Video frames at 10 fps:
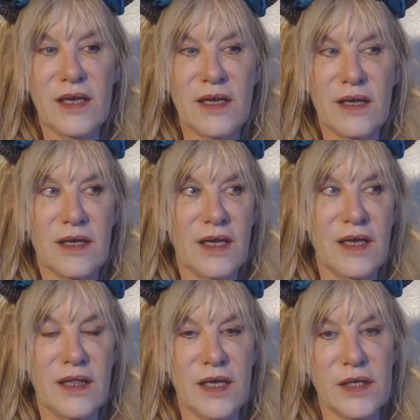
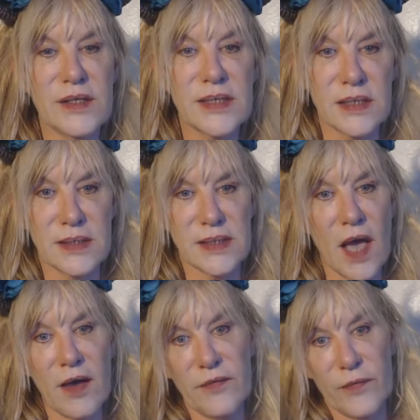the instance
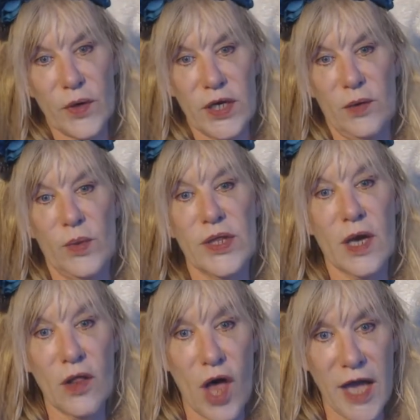of working with a
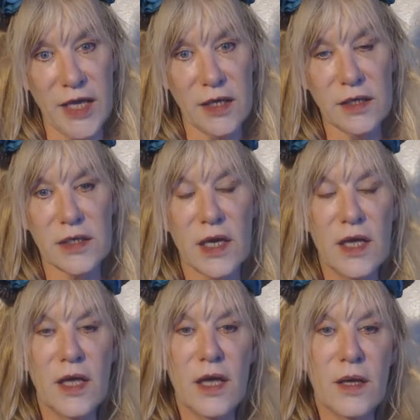client,
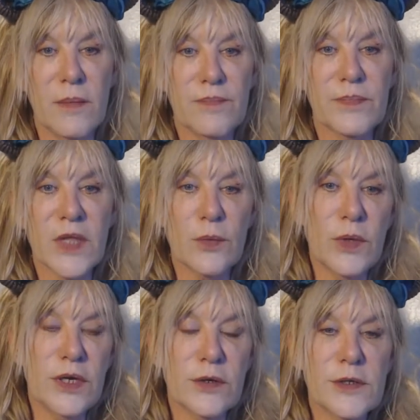
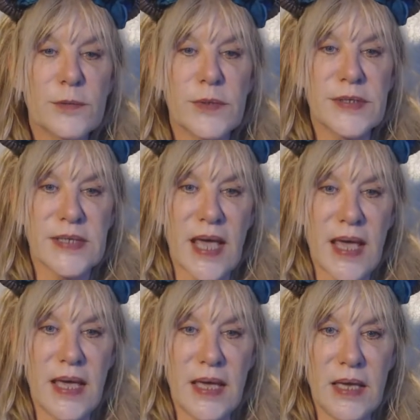readers will
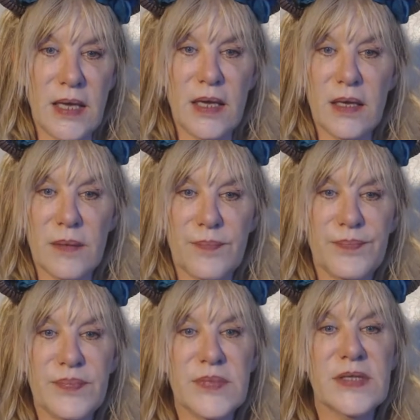say,
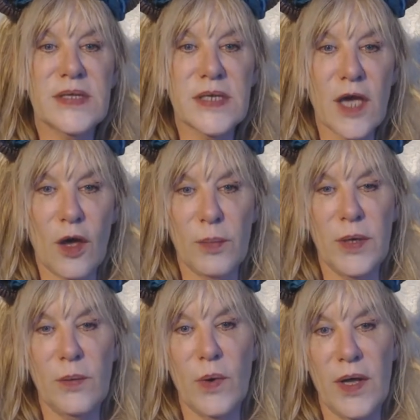tell
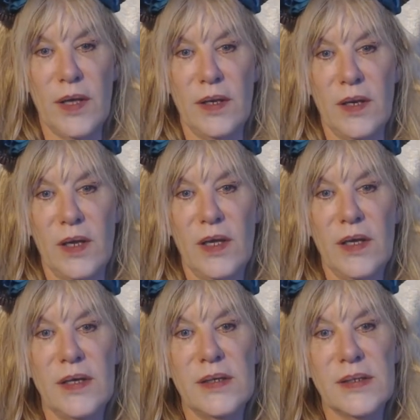me what
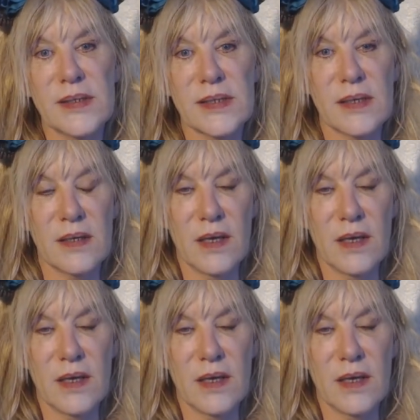is